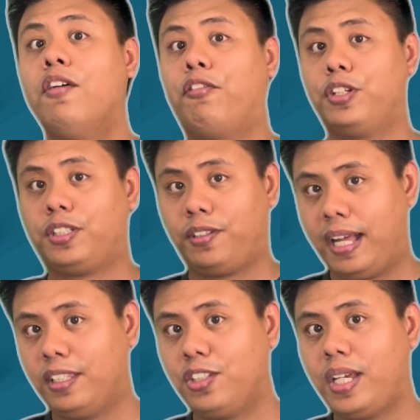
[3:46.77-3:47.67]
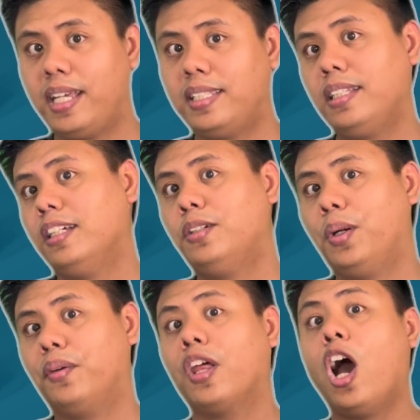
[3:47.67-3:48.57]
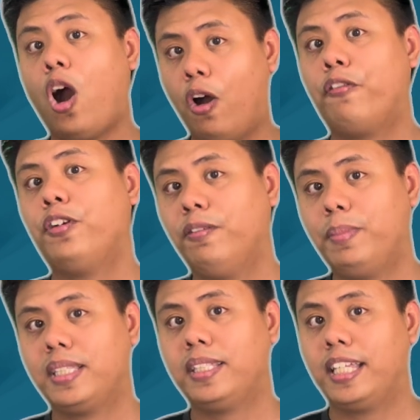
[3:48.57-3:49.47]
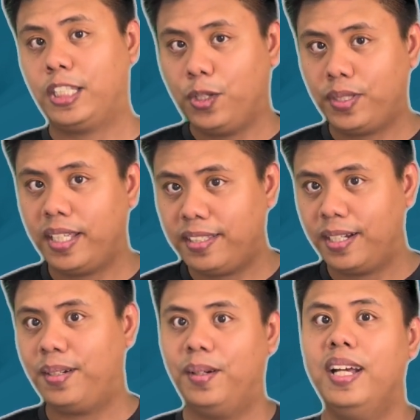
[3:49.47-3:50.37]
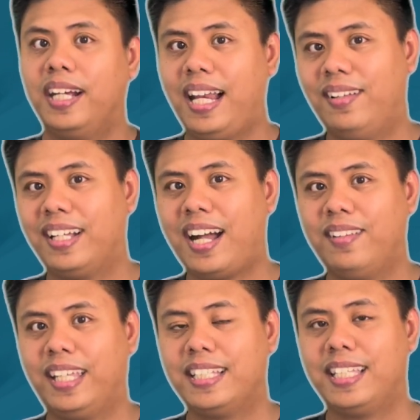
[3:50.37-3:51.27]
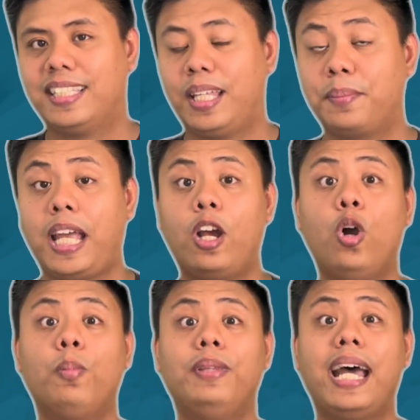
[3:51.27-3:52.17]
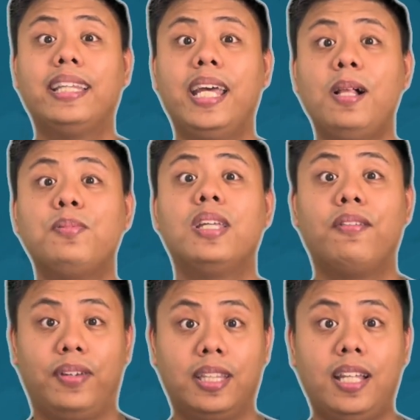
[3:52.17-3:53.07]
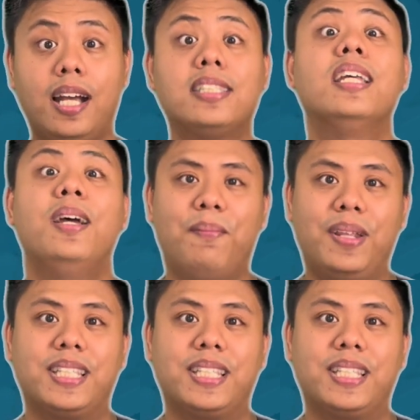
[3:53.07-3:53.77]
for strategizing the growth of your business using Xero Cloud Accounting Systems. I hope that helps. If it does, please